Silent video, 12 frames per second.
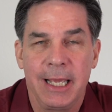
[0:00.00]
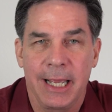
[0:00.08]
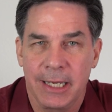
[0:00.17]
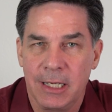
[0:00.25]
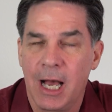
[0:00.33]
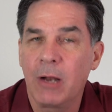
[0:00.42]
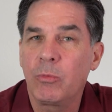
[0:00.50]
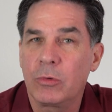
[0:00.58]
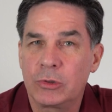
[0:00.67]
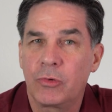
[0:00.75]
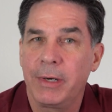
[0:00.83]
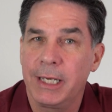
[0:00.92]
and God will
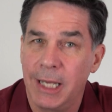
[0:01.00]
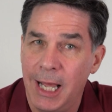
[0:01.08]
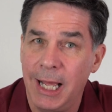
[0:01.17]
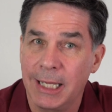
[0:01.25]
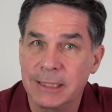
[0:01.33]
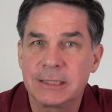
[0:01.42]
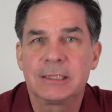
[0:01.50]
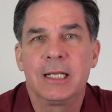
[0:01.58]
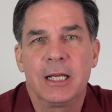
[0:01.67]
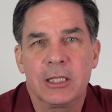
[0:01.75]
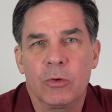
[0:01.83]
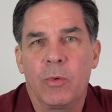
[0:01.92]
treat us
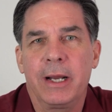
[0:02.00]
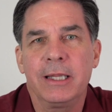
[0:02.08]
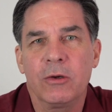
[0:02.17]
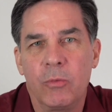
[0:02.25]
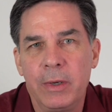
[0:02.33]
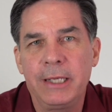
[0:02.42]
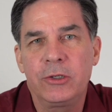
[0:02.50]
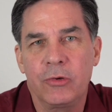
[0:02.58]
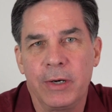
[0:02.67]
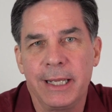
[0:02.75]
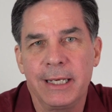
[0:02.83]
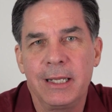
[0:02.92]
the way that we
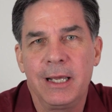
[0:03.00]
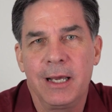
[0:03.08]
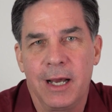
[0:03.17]
treat